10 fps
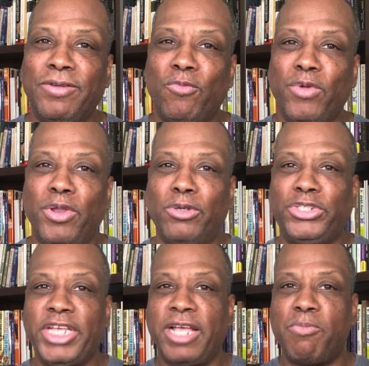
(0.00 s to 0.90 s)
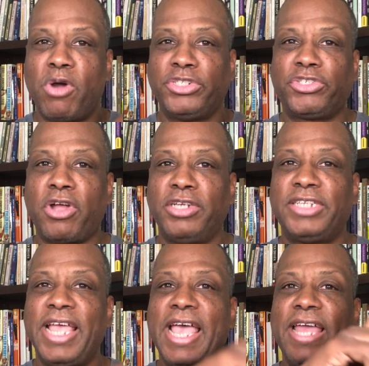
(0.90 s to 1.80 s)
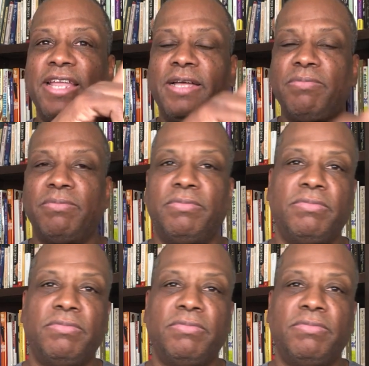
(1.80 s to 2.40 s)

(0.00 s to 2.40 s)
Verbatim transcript: When those check marks start to add up,